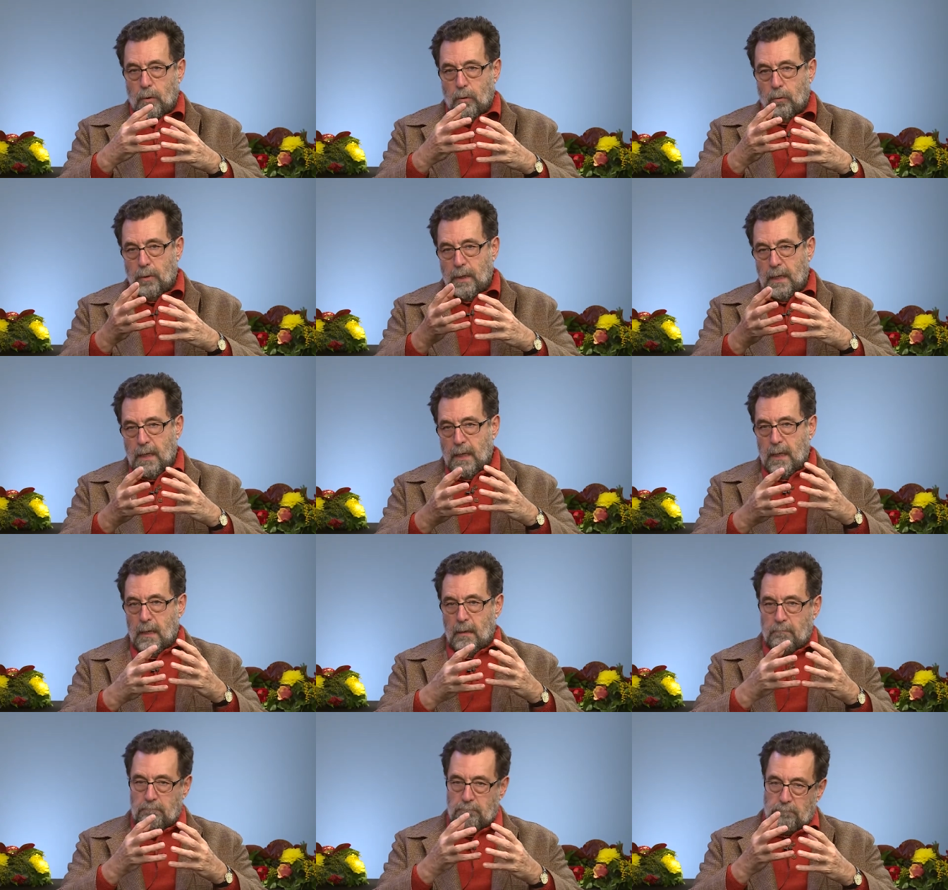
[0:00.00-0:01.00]

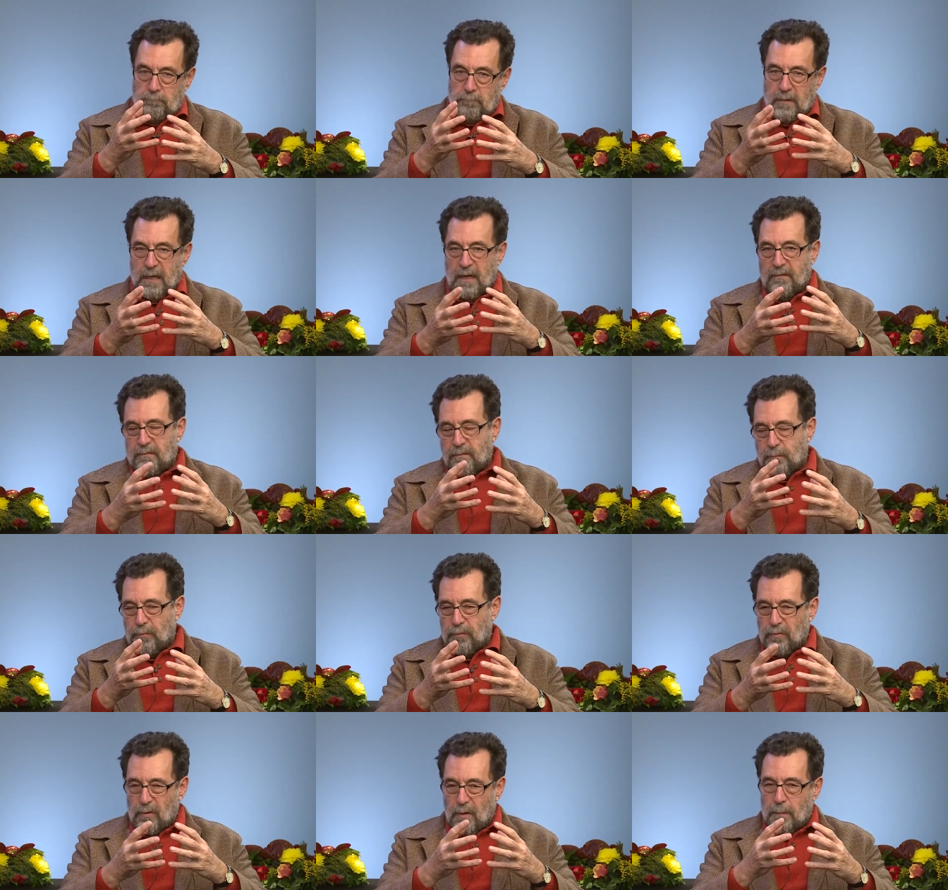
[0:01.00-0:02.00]
We have
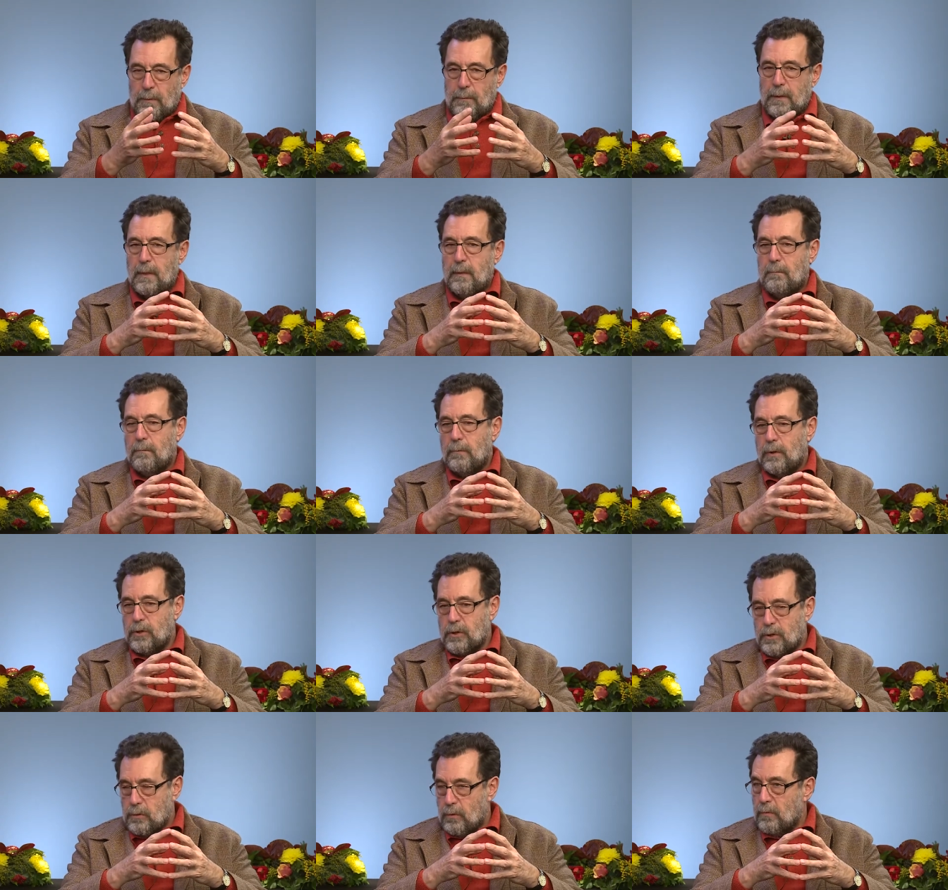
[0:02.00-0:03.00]
probably
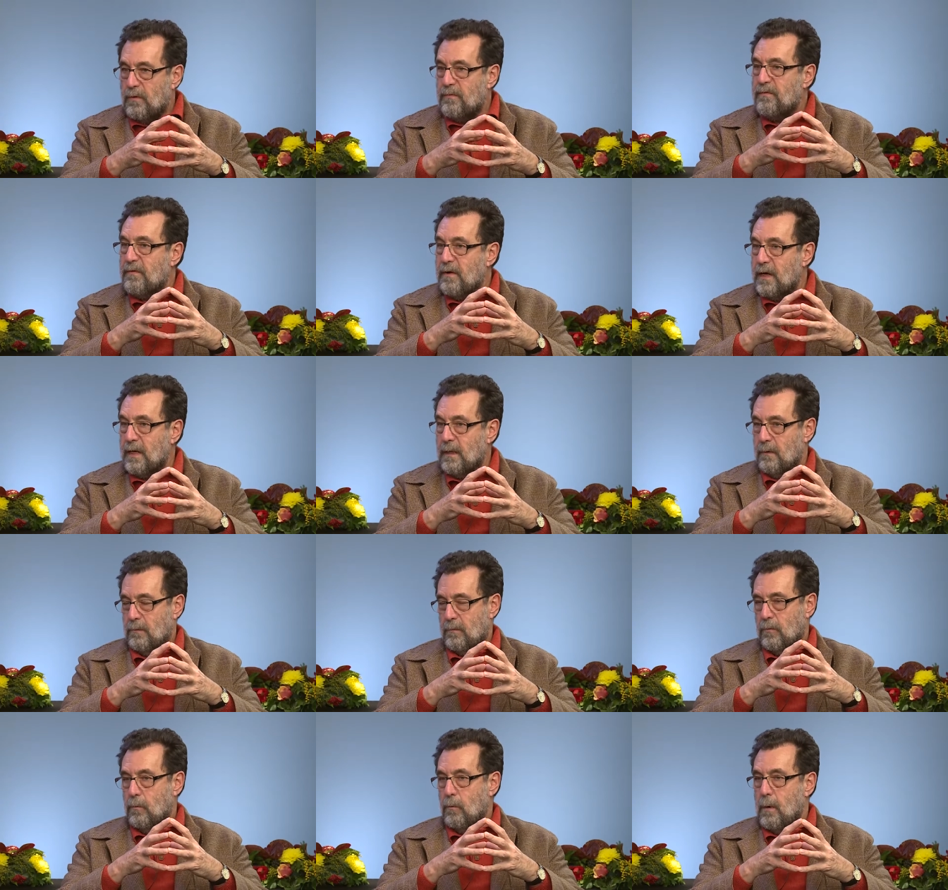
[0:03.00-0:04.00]
much refined
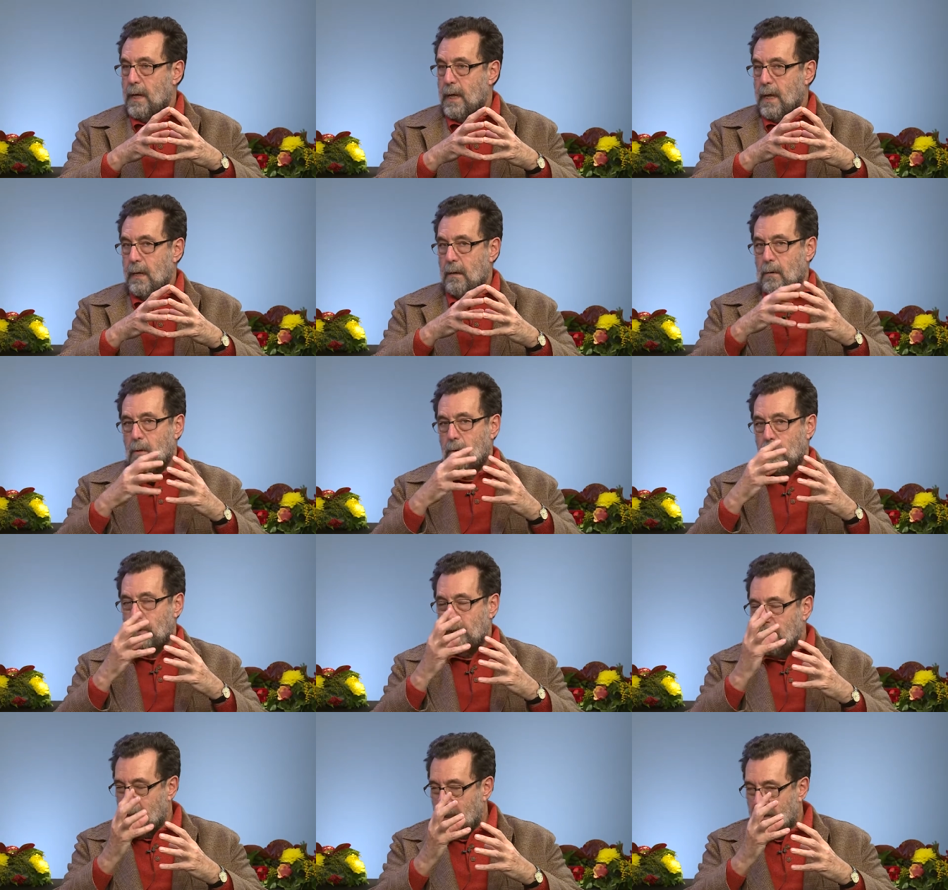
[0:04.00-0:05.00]
the way
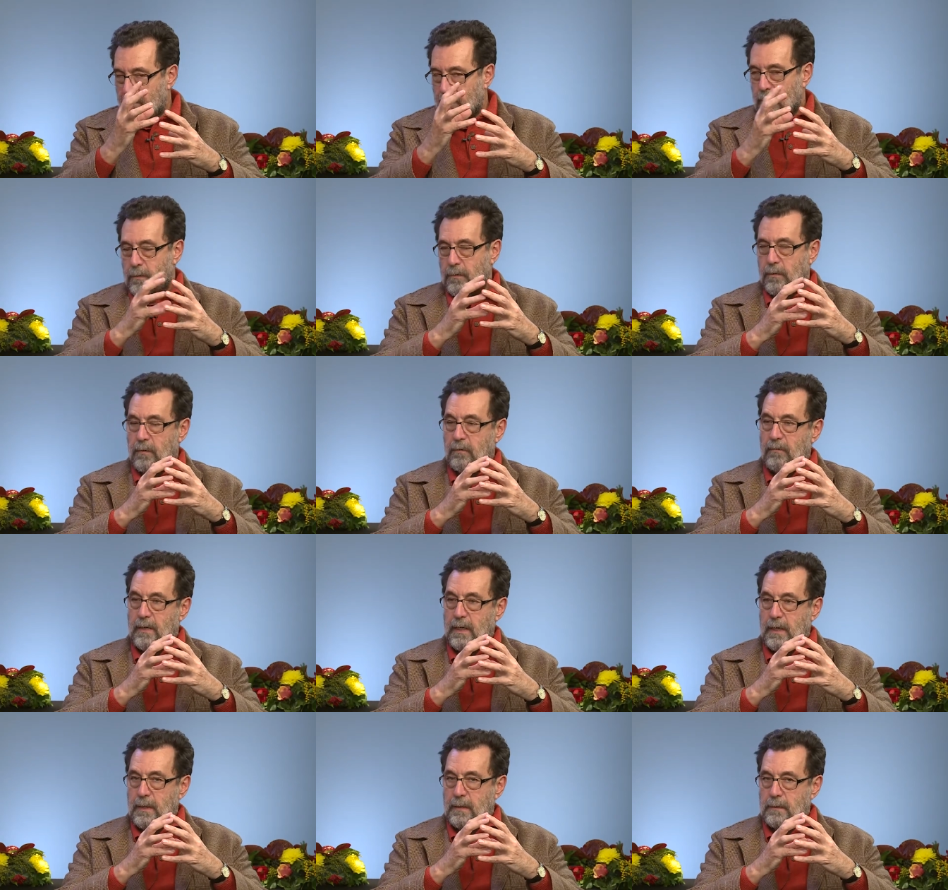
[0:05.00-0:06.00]
we deliver the
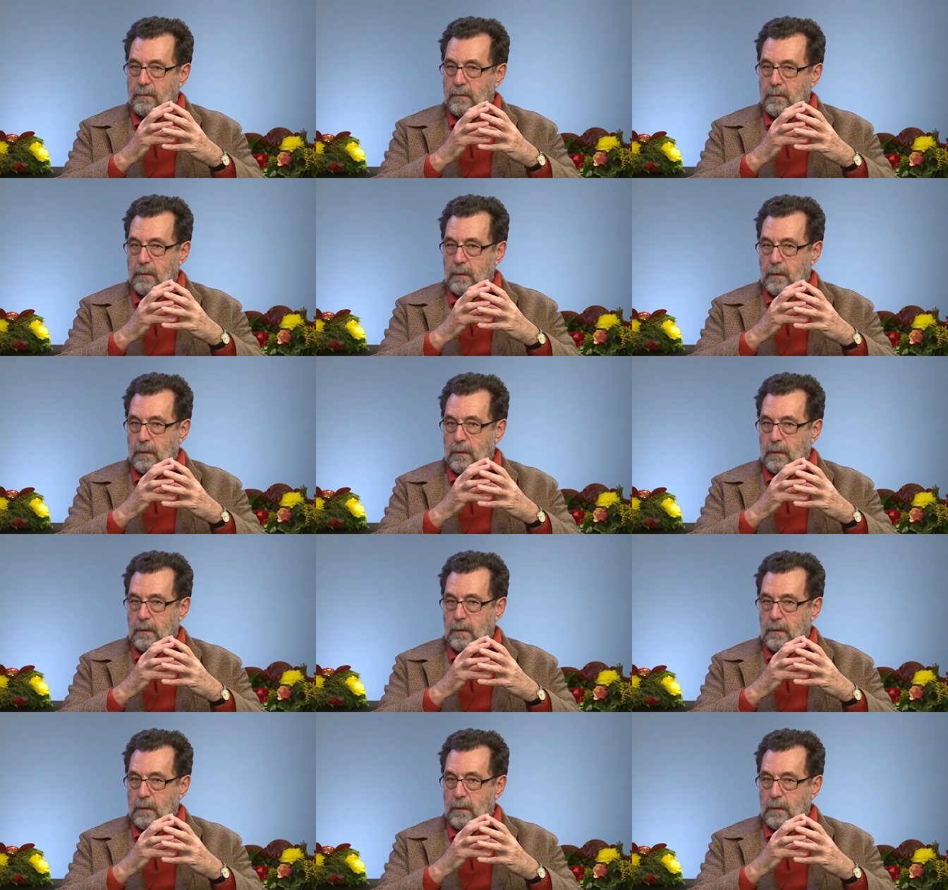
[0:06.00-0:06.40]
device,